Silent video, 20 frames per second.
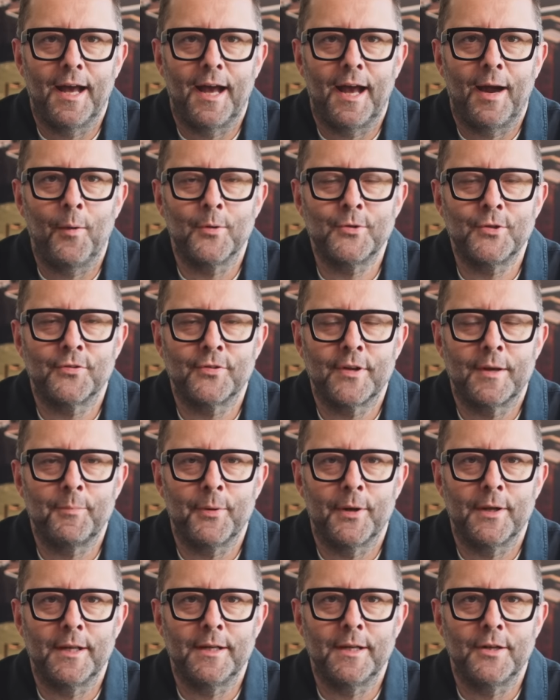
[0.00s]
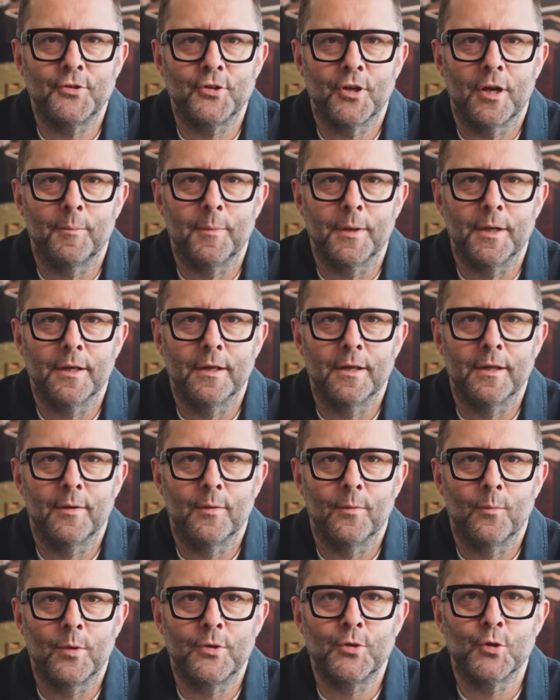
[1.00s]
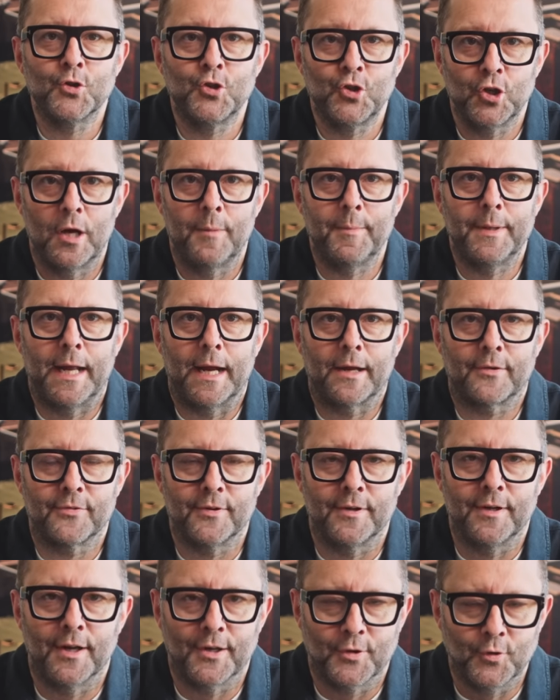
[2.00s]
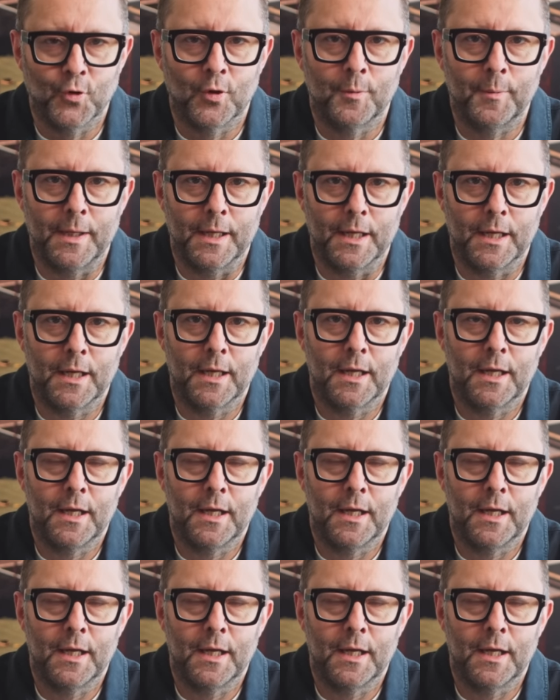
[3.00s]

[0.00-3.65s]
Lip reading: How would you say Berlin in German with your German accent, like normally?